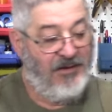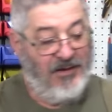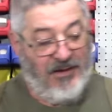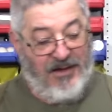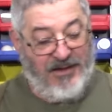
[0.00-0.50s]

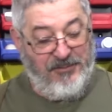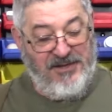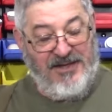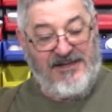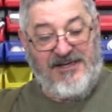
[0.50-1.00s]
All right, let me
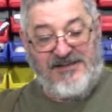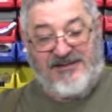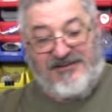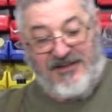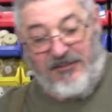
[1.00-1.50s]
let that
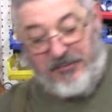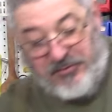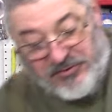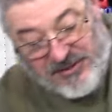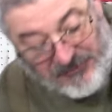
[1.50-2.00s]
come up
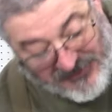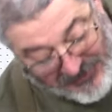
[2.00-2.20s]
to a simmer, then